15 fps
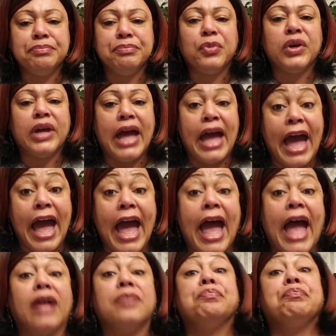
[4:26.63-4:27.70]

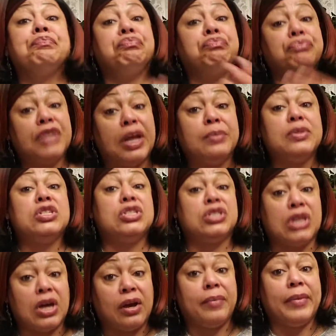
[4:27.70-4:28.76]
Let me just
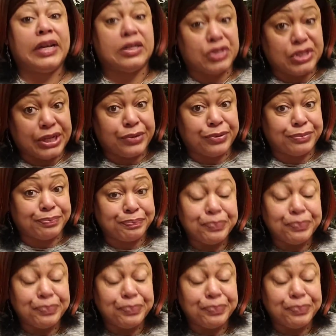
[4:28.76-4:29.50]
talk about Sharon.